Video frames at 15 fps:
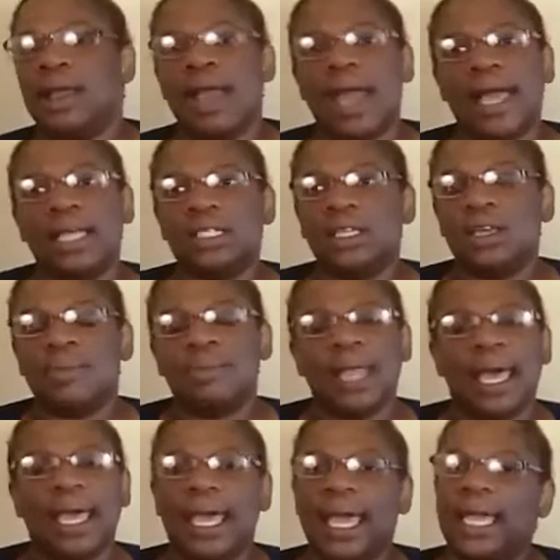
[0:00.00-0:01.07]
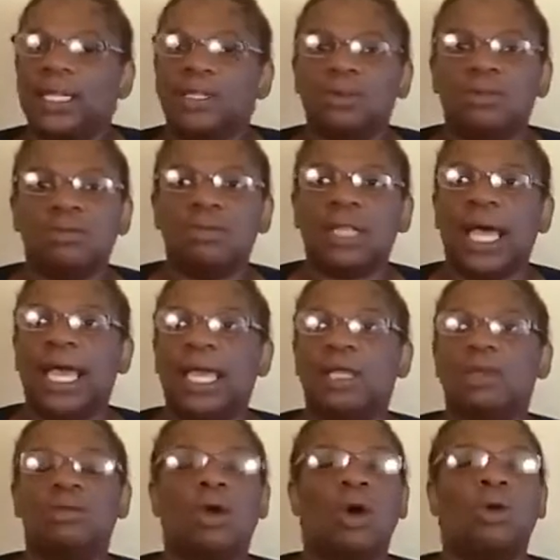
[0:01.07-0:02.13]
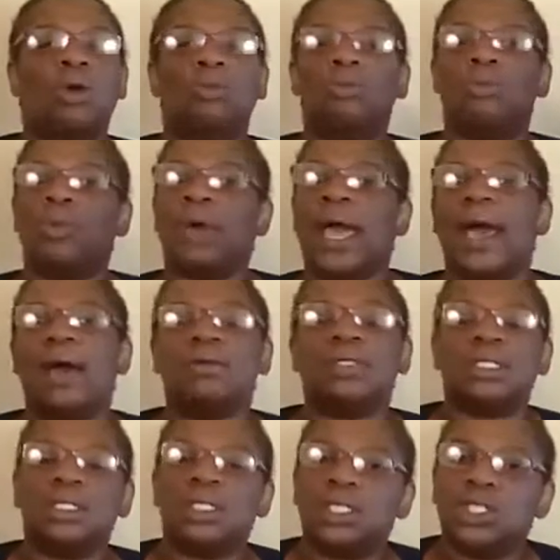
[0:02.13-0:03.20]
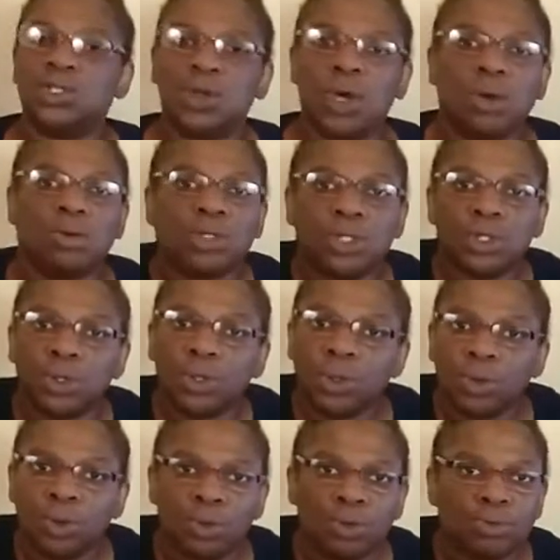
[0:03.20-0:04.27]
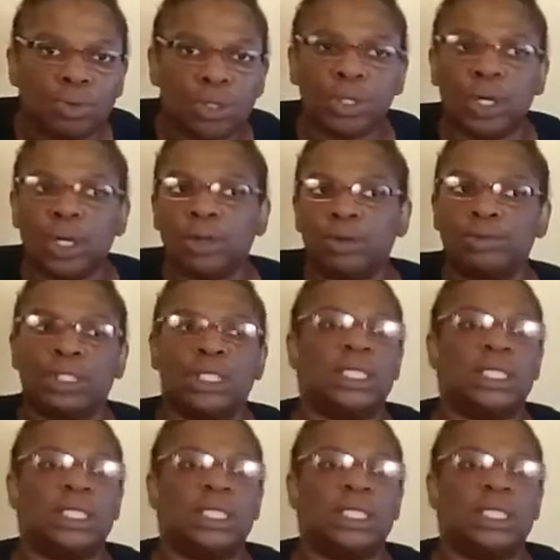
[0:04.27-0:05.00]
asking him, like, hey, dude, like, you know, what houses did you go to? You know, did